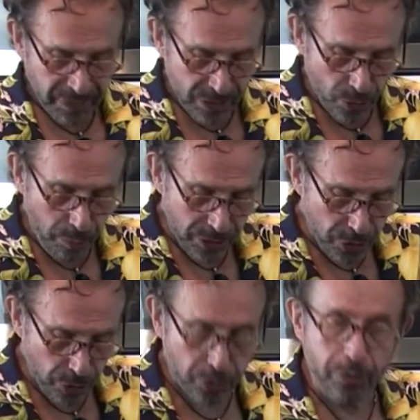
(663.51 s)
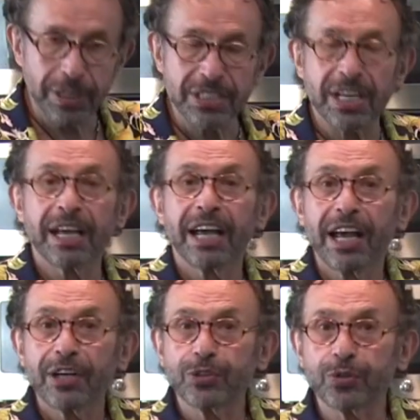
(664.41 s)
So what you do is
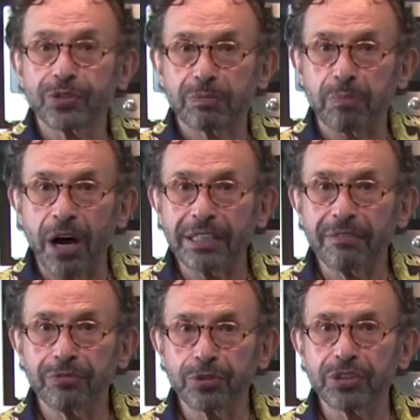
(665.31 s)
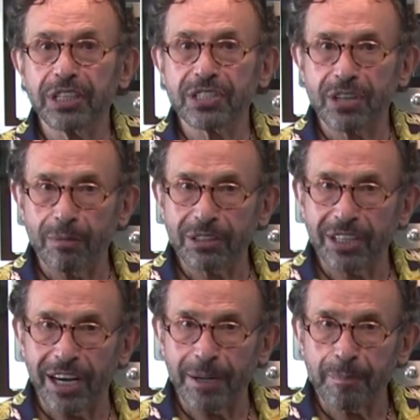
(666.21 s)
you buy the fruit in the
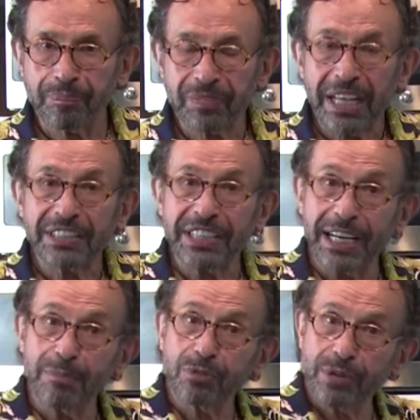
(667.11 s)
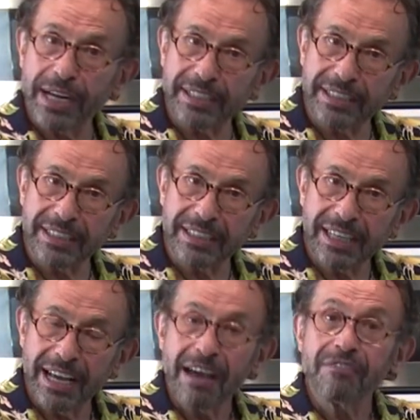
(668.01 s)
summertime, get them ready,
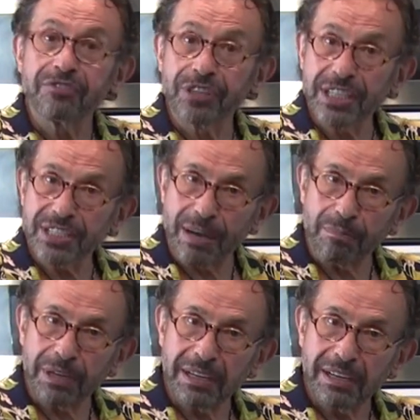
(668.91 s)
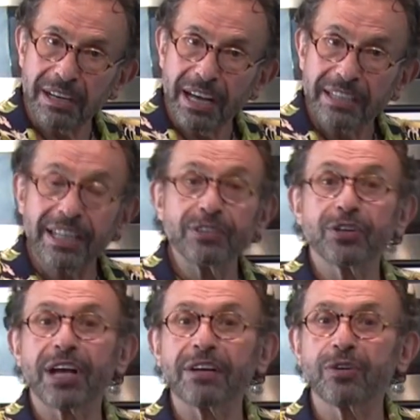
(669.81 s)
freeze them, then you
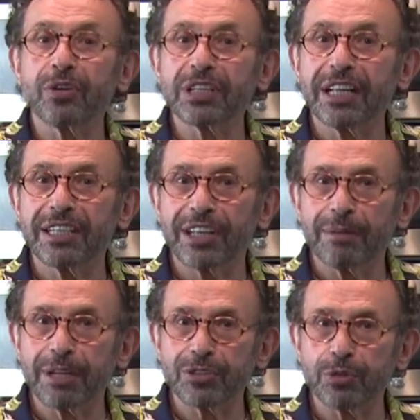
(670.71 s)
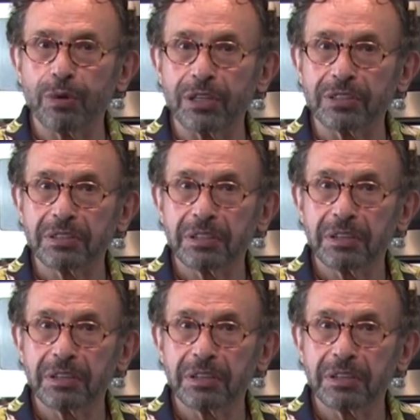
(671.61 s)
can cook it anytime that you want.